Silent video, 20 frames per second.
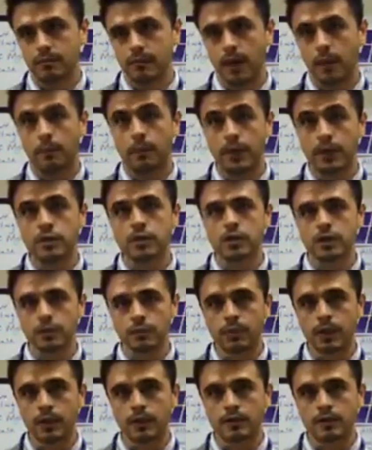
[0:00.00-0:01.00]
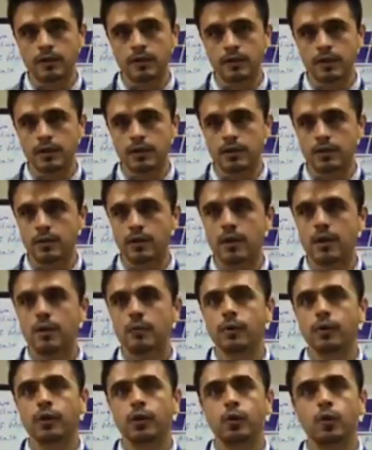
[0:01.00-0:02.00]
a pinching pain sensation,
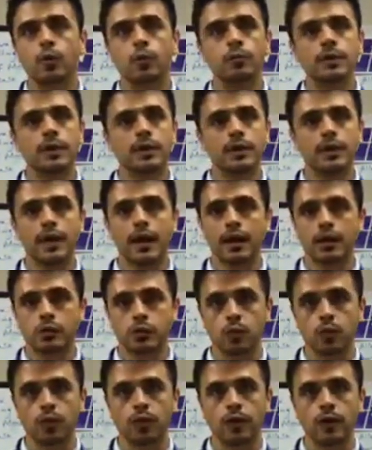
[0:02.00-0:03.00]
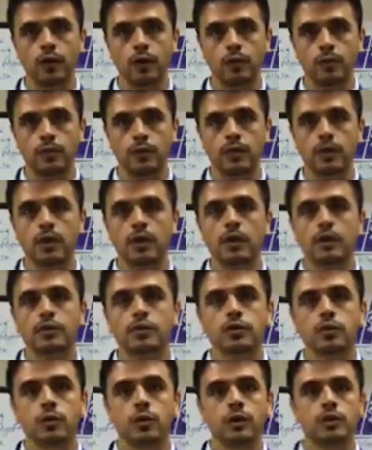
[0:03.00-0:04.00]
but there won't be any actual therapy.
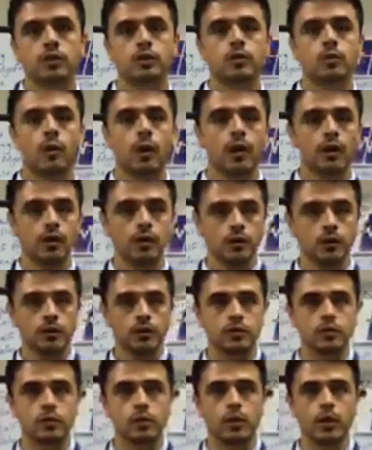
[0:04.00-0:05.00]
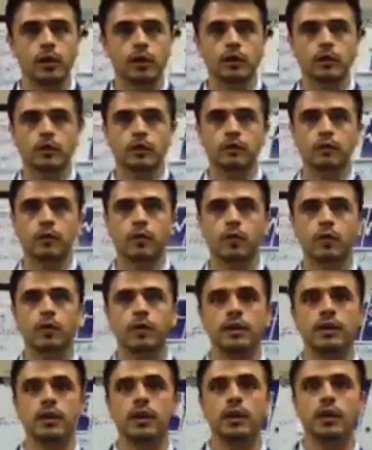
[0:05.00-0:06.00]
So what you want to do is you want to look for
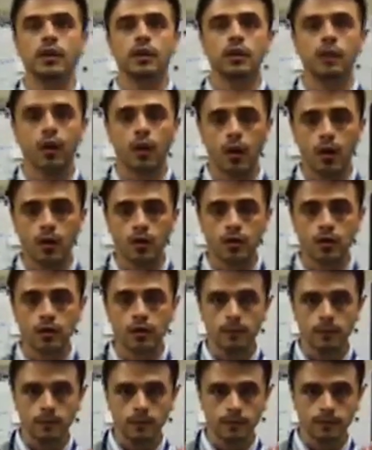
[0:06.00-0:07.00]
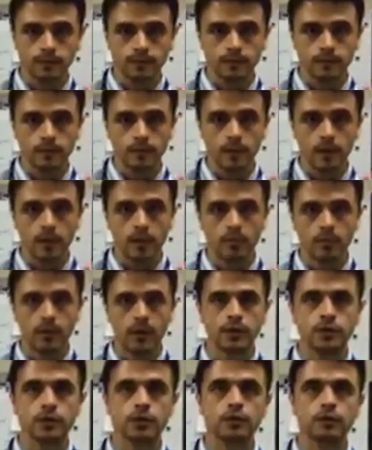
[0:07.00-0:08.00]
the larger
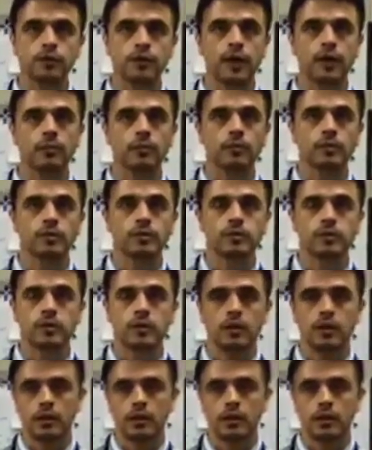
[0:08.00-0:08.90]
muscle fibers